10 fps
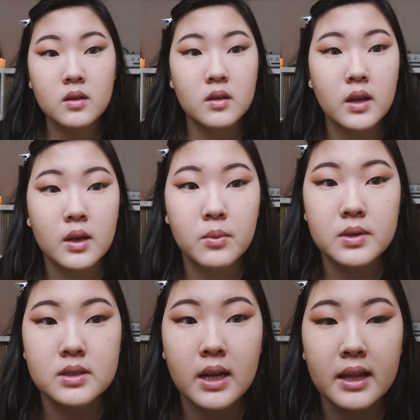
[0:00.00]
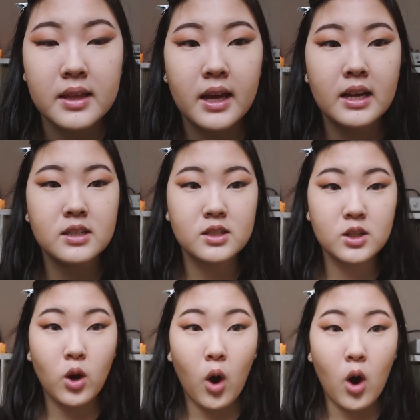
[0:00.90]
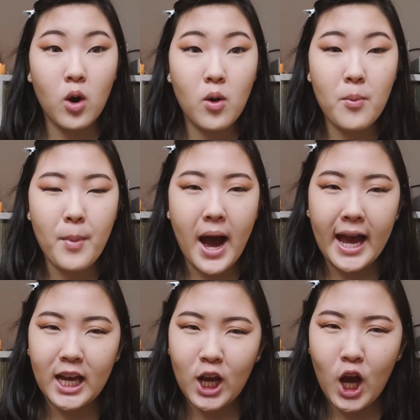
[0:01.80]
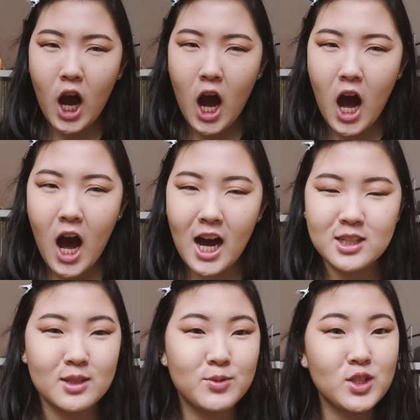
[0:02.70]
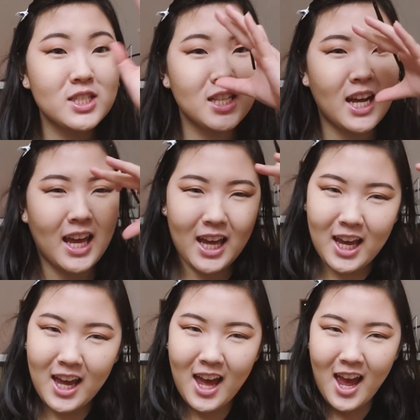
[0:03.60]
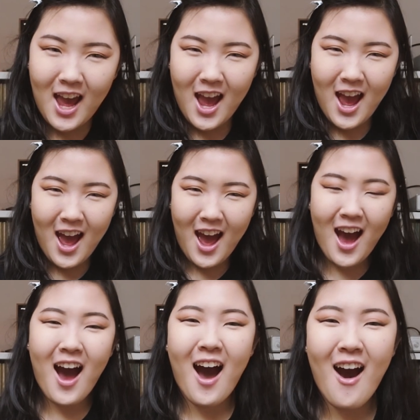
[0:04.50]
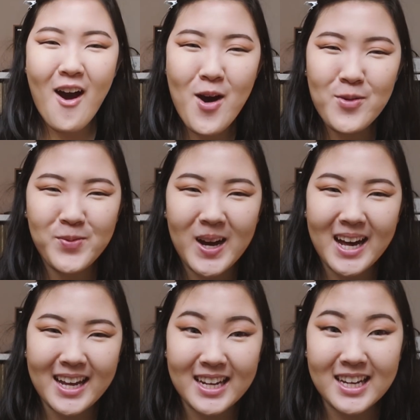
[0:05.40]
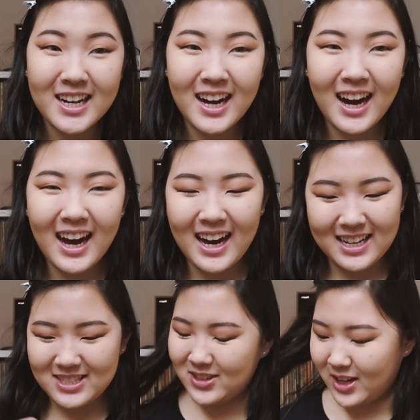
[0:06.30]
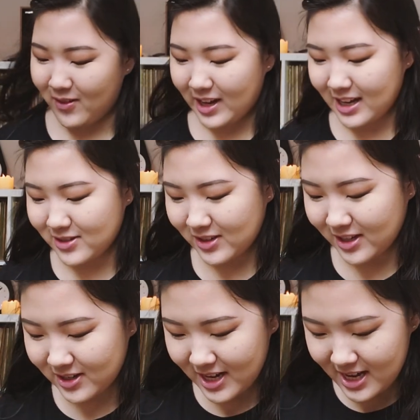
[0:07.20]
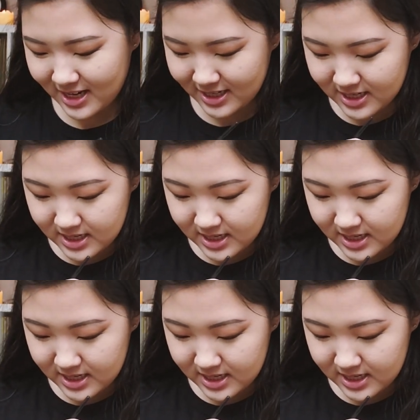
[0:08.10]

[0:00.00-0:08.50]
Like, was that the answer? Oh my gosh. I'm just like, oh my gosh. Okay, we gotta do the other end.